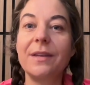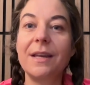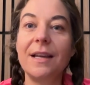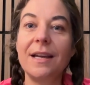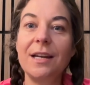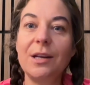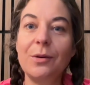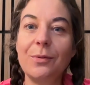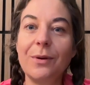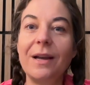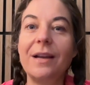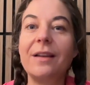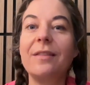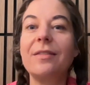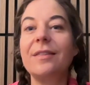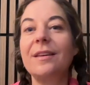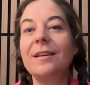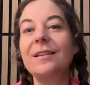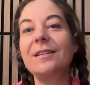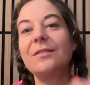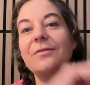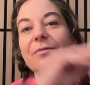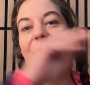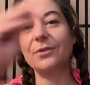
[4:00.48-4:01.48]
Anyway,
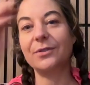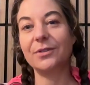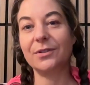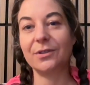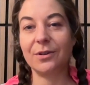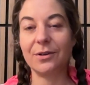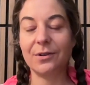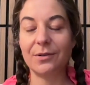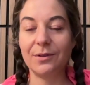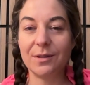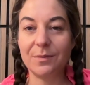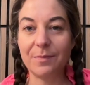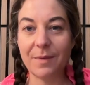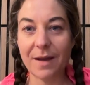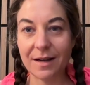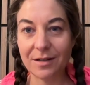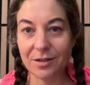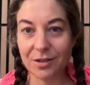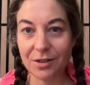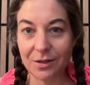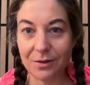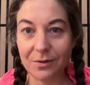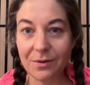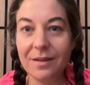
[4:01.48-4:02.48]
this full circles back
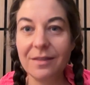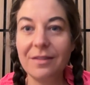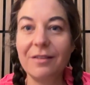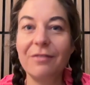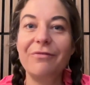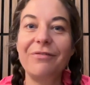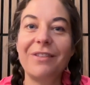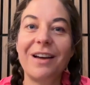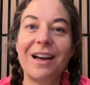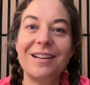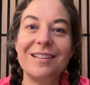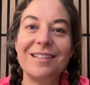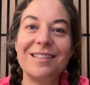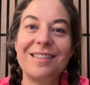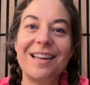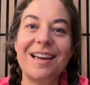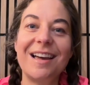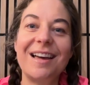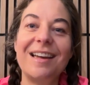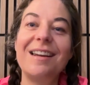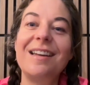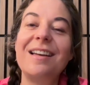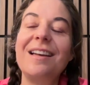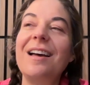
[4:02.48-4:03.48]
to the fact
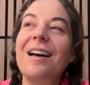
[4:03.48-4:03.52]
that